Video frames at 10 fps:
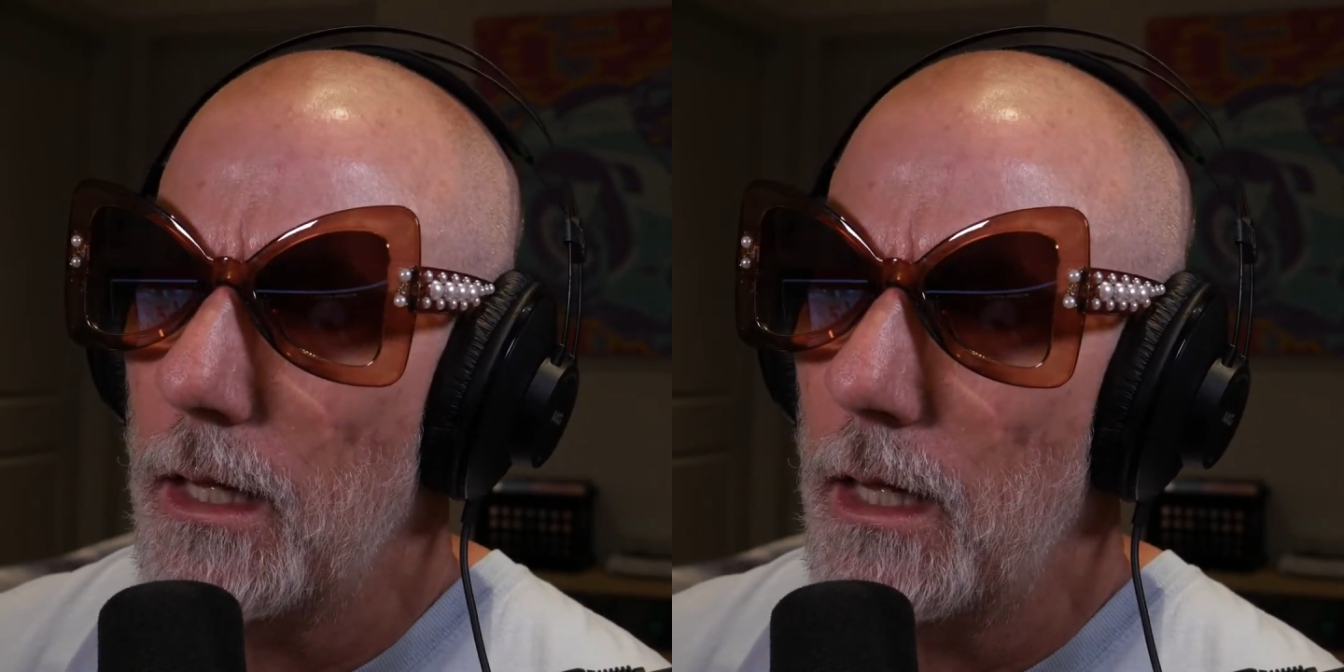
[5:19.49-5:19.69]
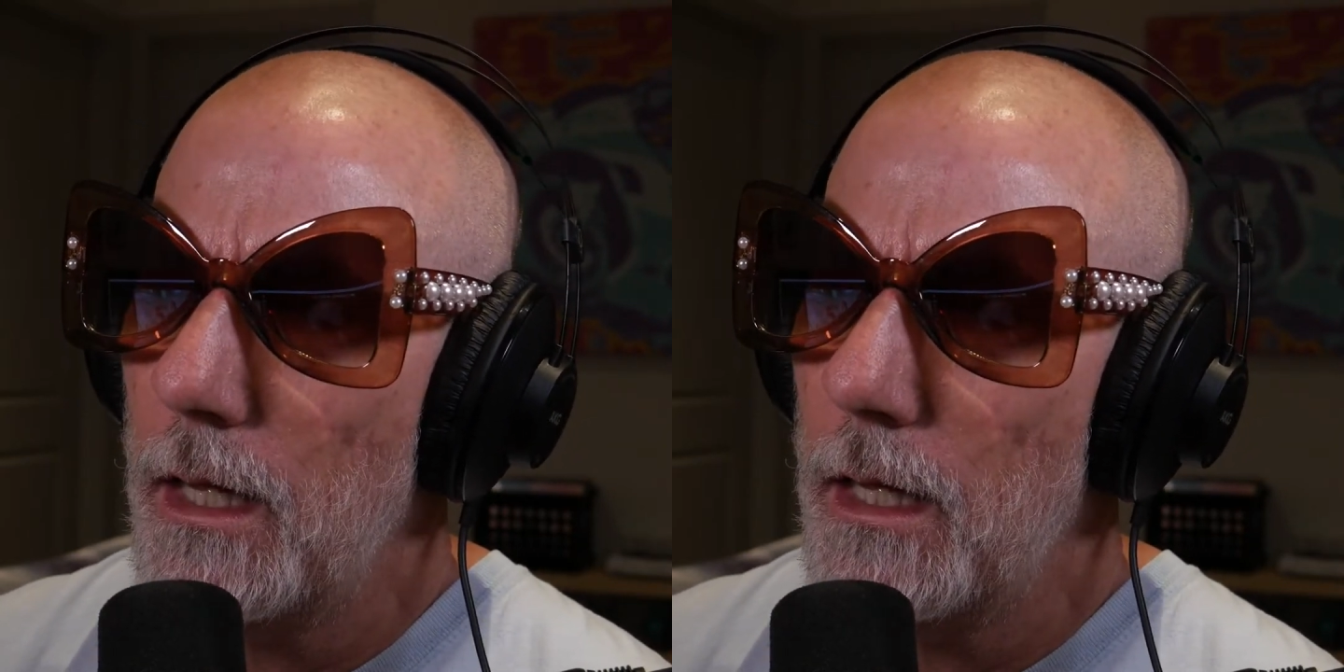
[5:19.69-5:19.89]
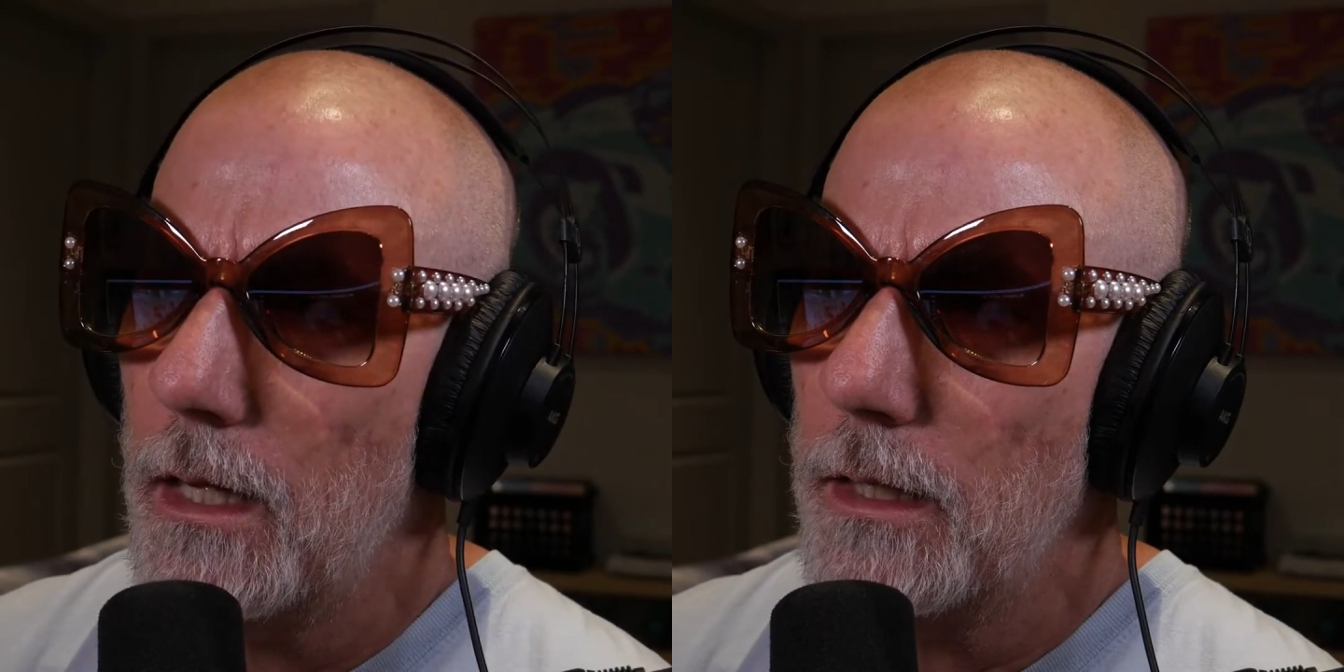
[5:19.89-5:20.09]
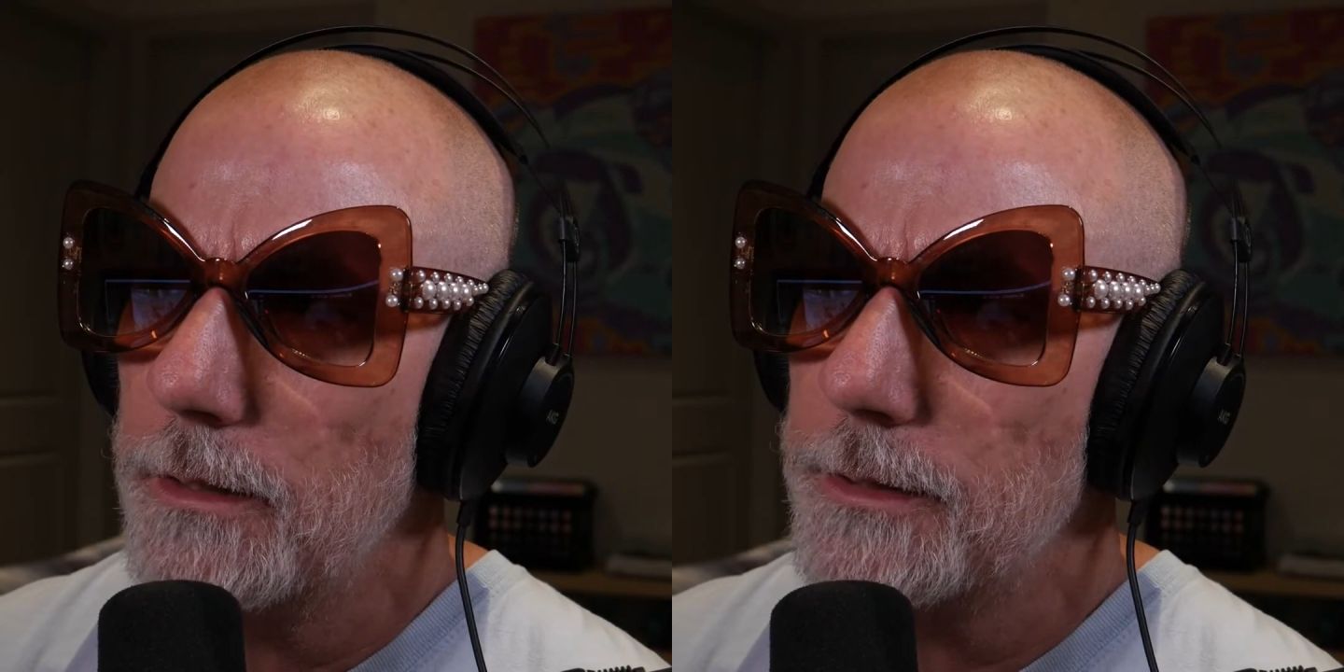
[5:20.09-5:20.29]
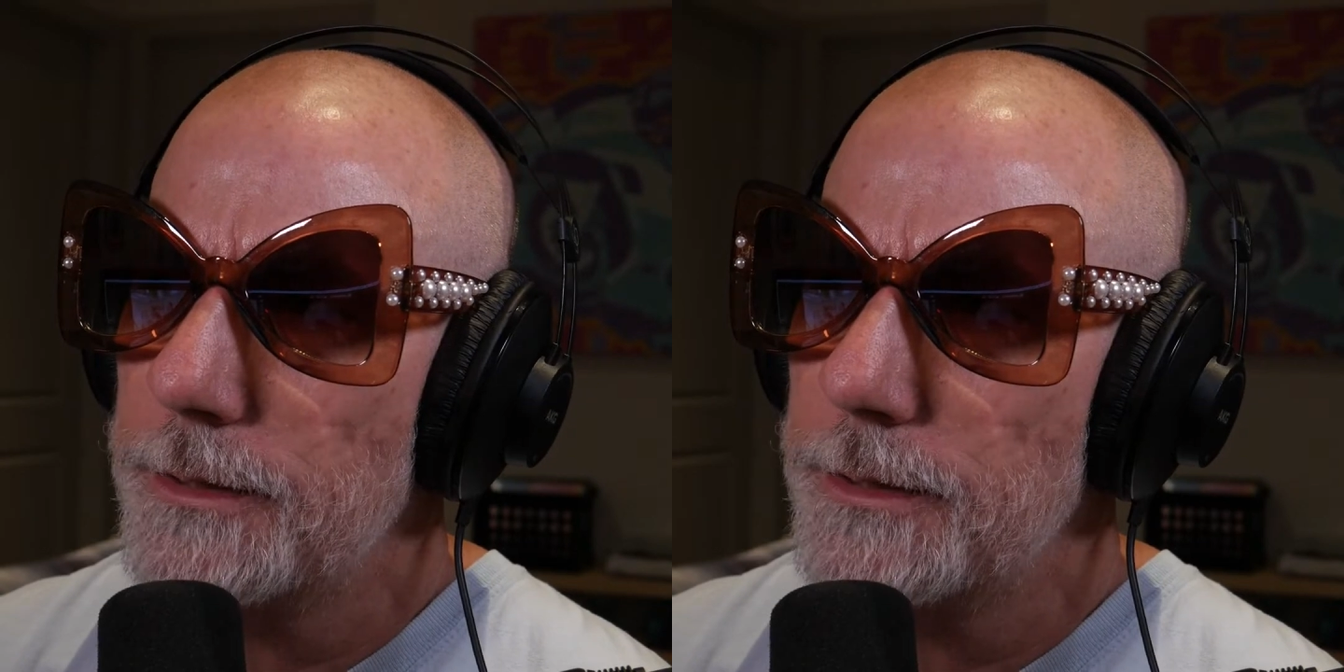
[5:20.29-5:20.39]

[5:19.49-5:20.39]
and